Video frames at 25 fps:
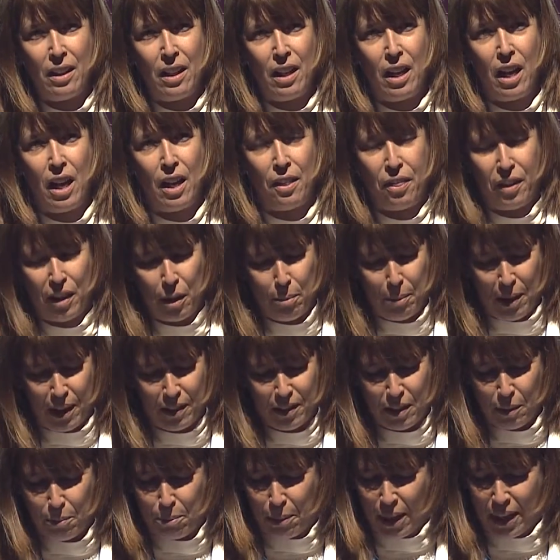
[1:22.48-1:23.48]
I think about
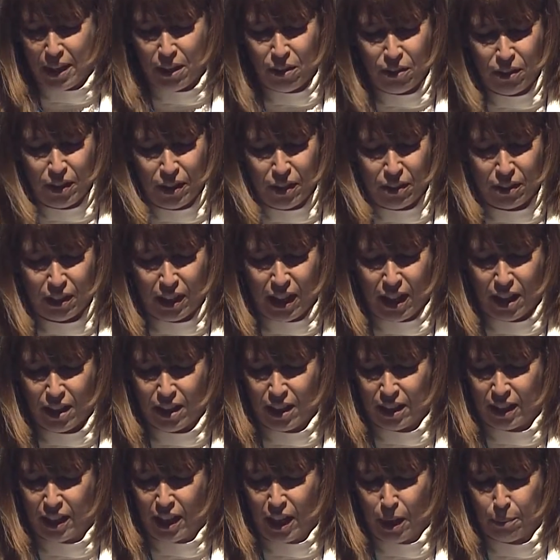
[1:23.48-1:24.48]
the bakery on
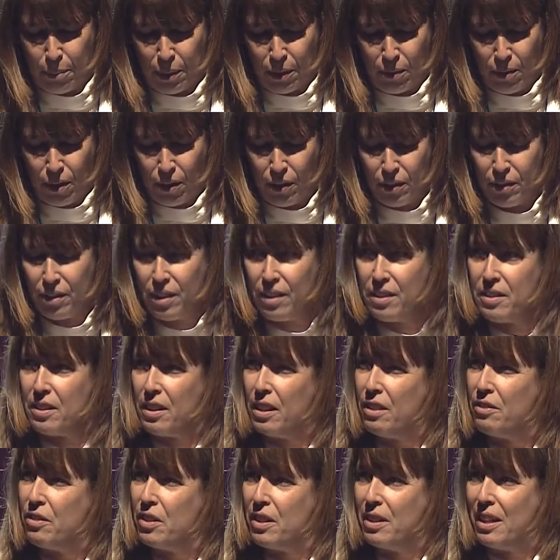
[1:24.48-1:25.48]
Karangahape Road that
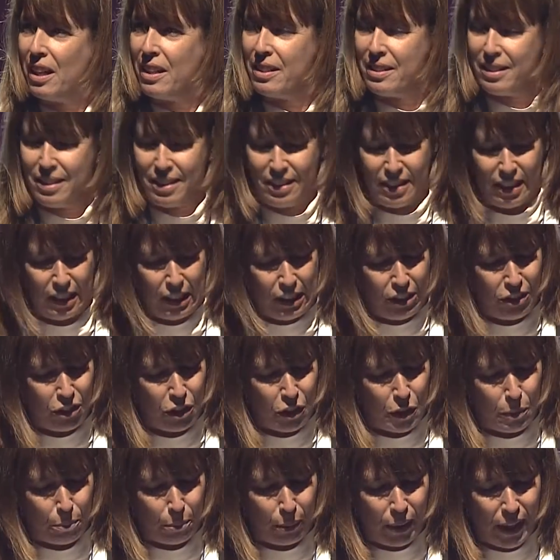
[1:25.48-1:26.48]
delivered us
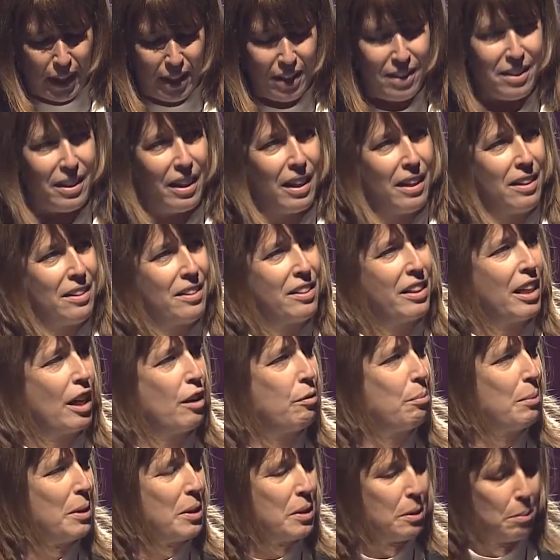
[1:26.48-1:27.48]
delicious bread and gave
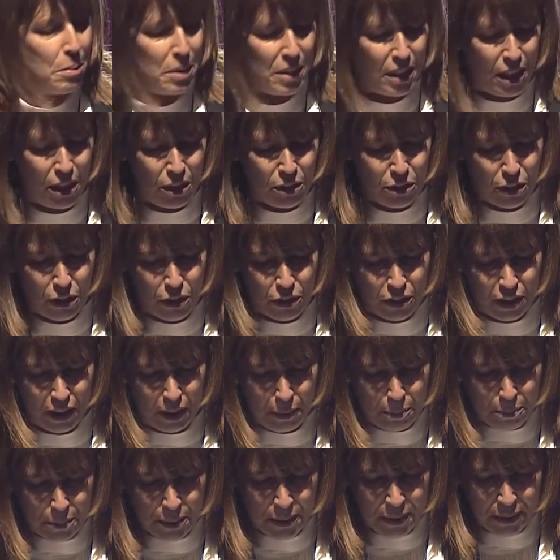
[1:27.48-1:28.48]
me some sourdough
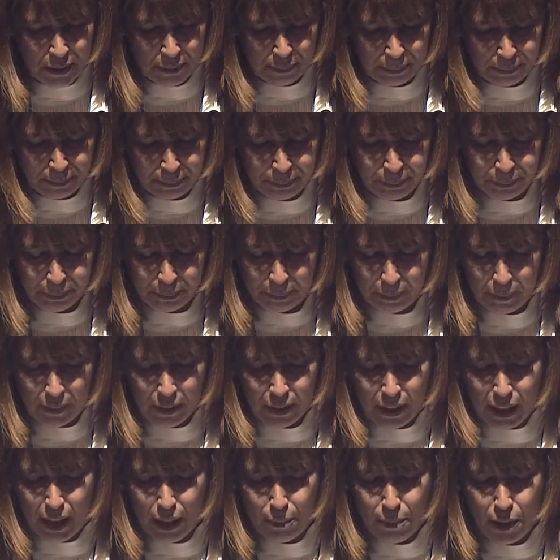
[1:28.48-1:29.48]
tips.
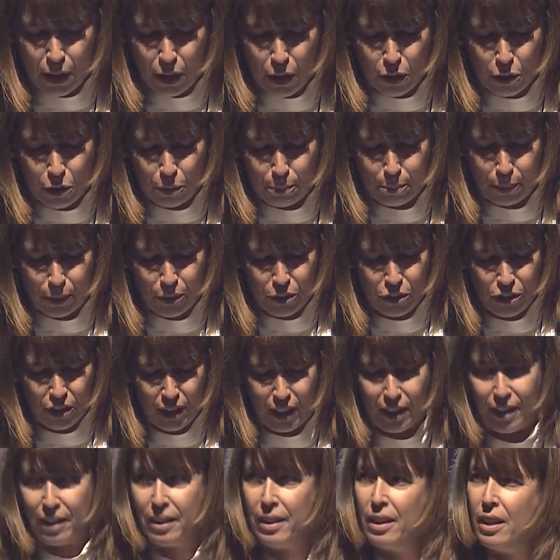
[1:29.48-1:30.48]
Um, the local
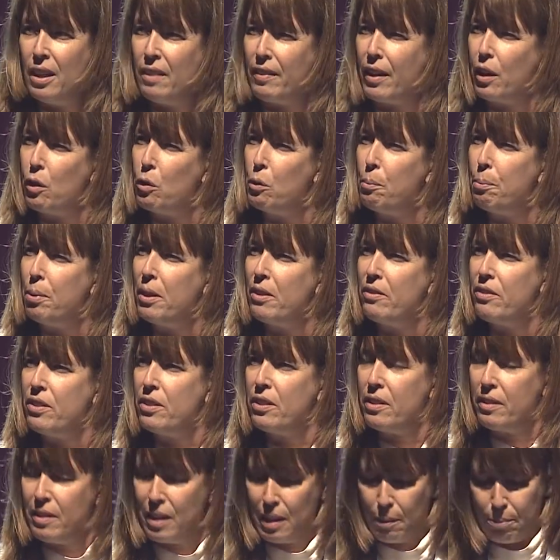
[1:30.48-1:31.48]
butcher, they all
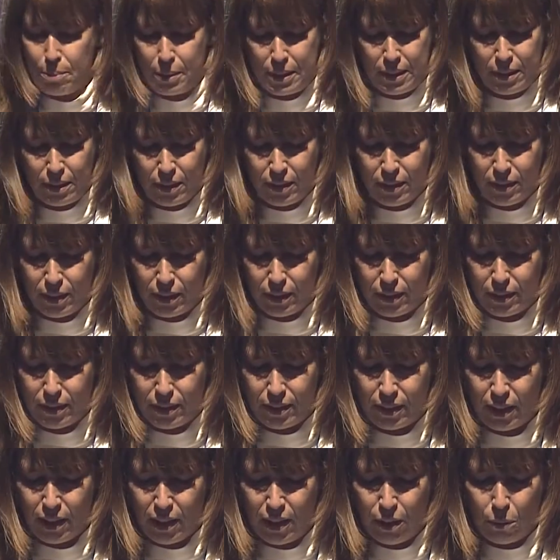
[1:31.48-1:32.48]
pivoted their businesses
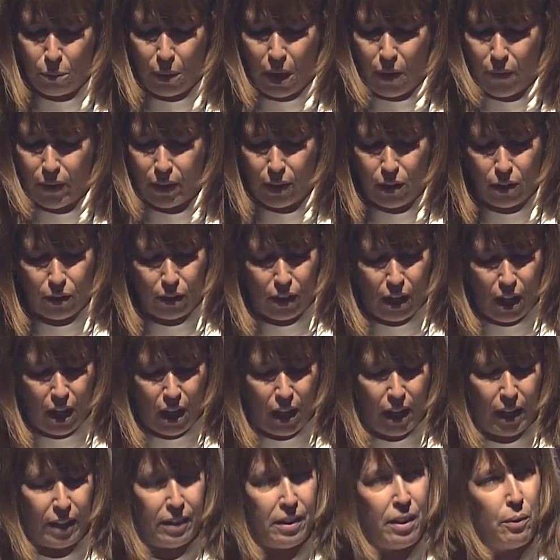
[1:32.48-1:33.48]
going
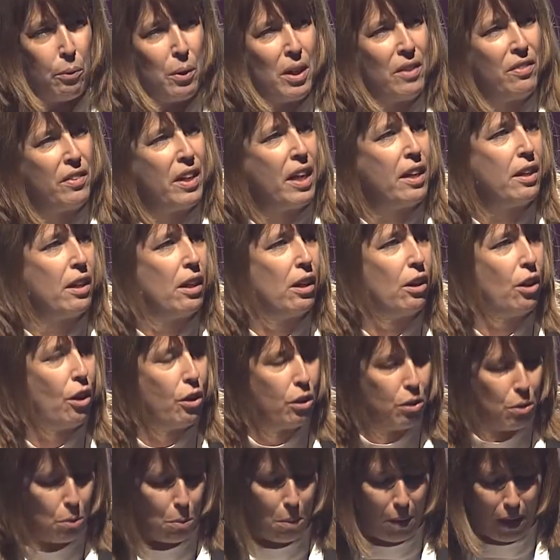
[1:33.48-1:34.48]
online. We even had a
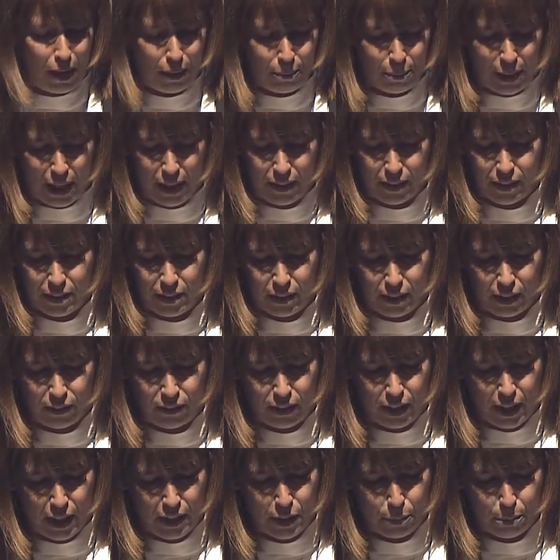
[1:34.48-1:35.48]
local wine bar that
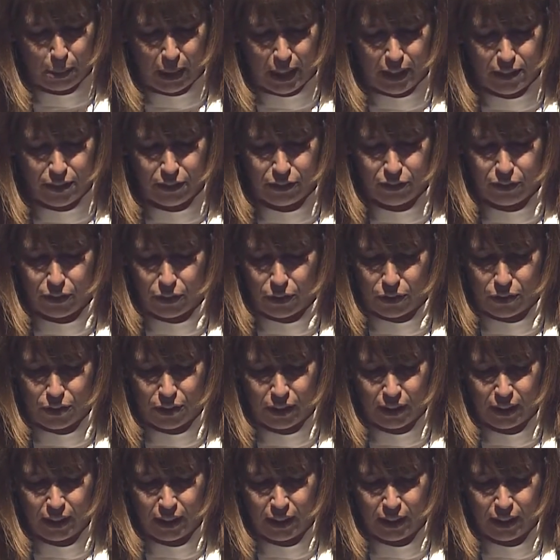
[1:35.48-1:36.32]
delivered us platter food.